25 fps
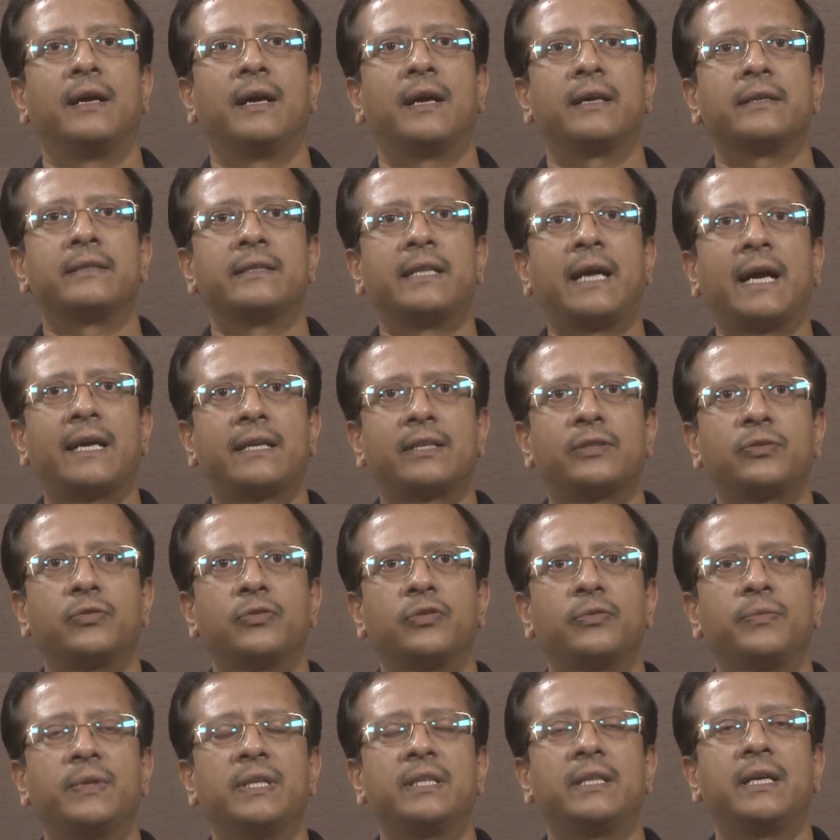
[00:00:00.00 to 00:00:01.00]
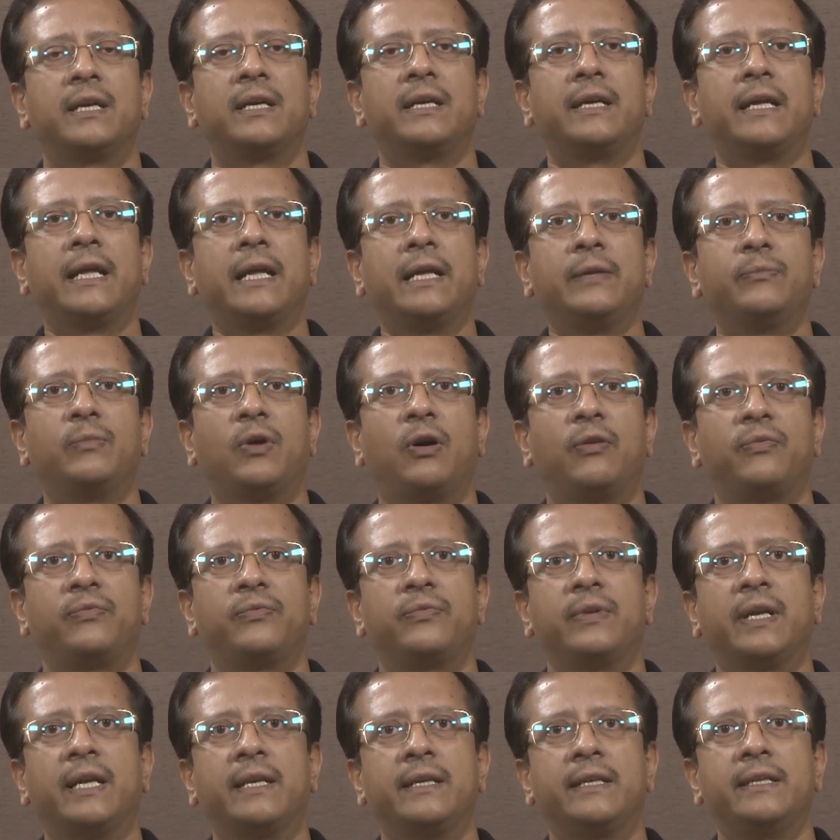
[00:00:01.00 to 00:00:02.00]
and that should be the aim of
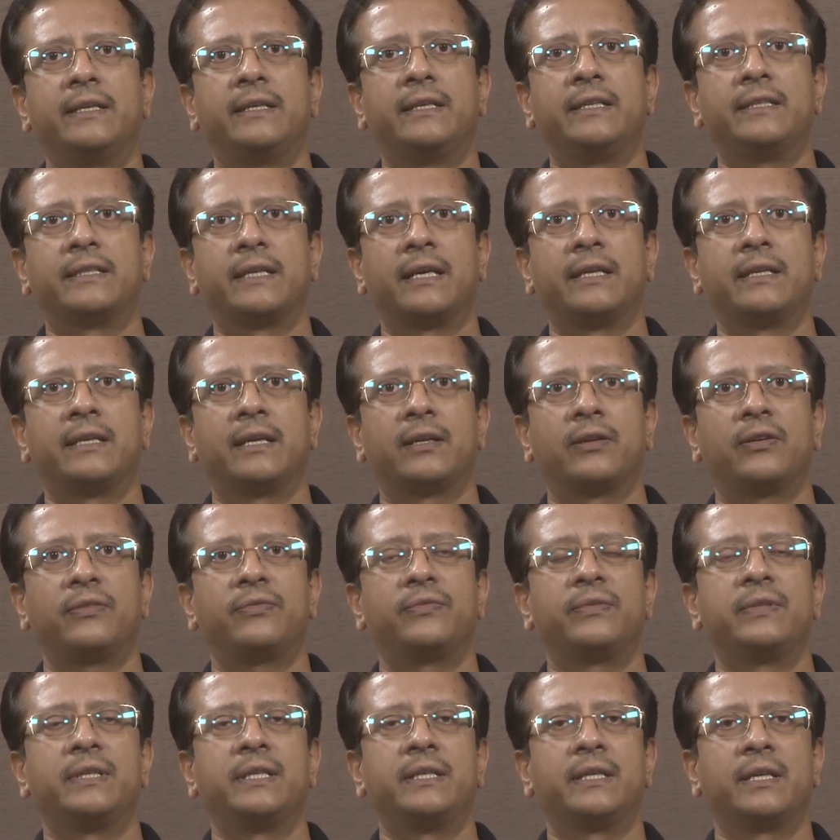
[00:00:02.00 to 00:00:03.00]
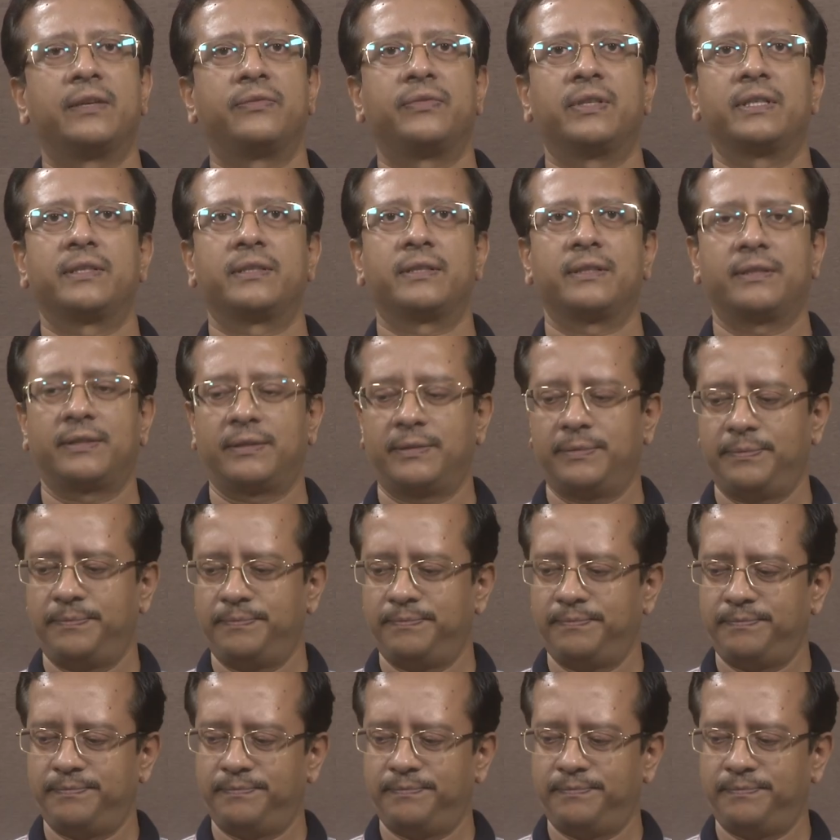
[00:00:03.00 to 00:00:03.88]
any designer of interfaces.